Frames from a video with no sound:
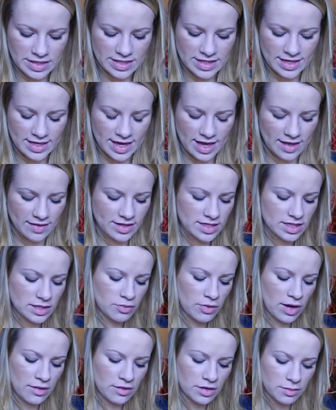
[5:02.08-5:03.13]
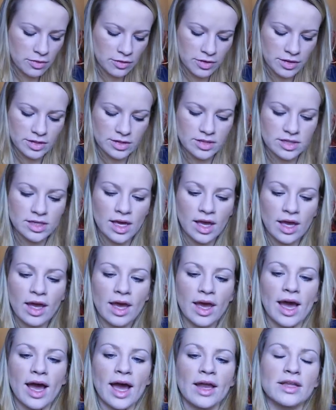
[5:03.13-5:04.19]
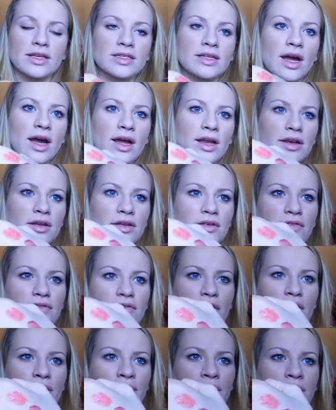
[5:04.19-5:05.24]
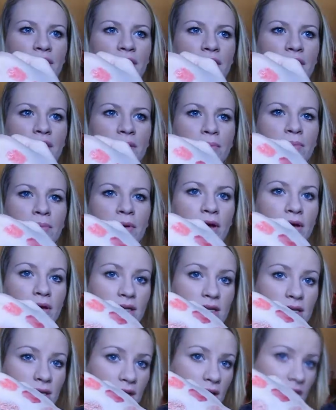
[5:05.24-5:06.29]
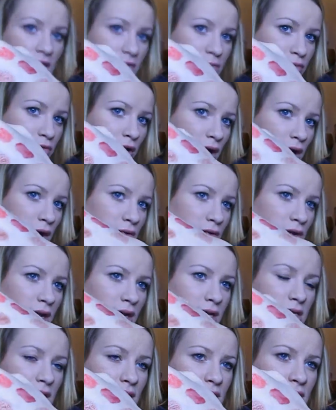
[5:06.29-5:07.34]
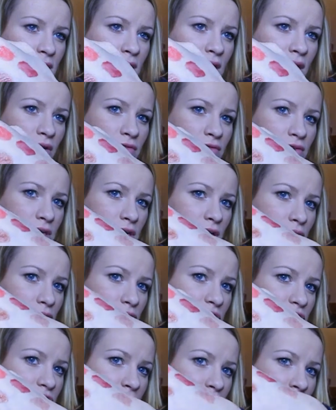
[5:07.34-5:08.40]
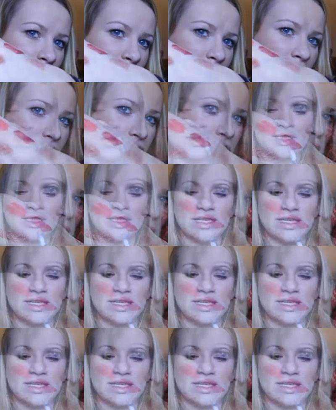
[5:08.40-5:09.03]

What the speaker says: Minty again. This is Brownie Points. And it's kind of a really burgundy kind of brown, and it has lovely gold shimmer running through it.